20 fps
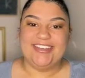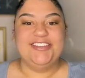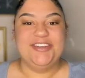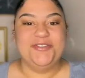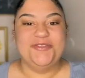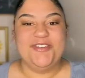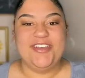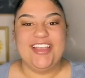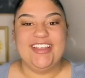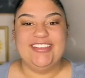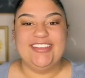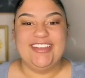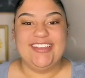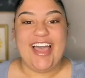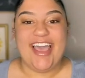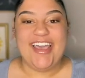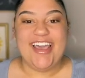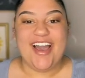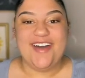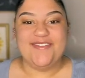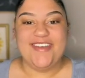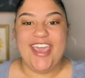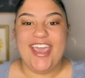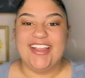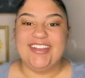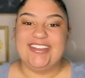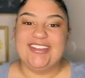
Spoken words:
Don't forget to like, comment, and